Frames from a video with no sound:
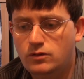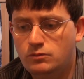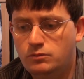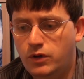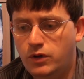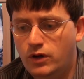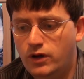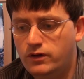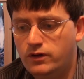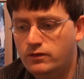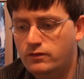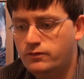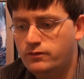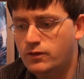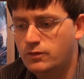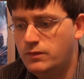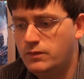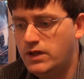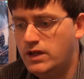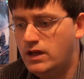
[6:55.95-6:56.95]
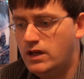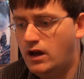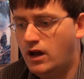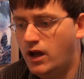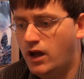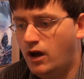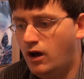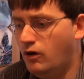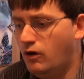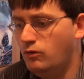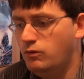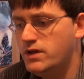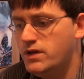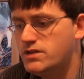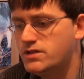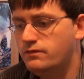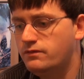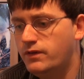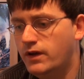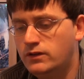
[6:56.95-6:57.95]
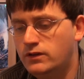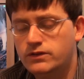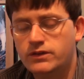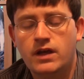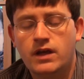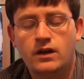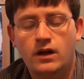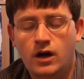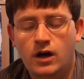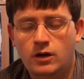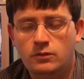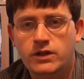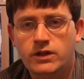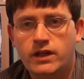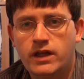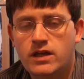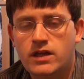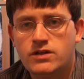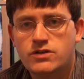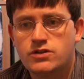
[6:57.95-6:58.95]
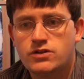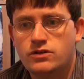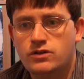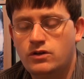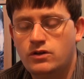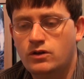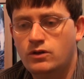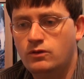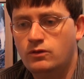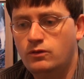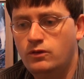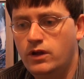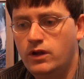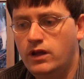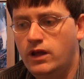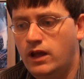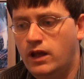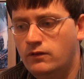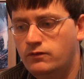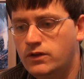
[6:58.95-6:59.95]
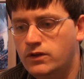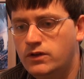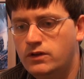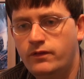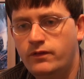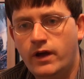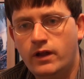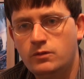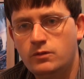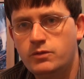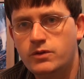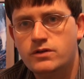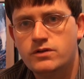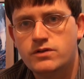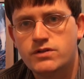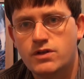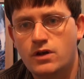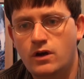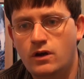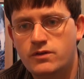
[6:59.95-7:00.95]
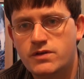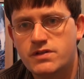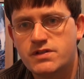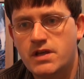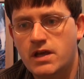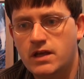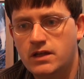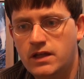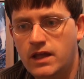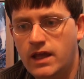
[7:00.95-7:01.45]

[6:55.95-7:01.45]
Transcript: But for me, I always felt that obligation, you know, if the developers of a said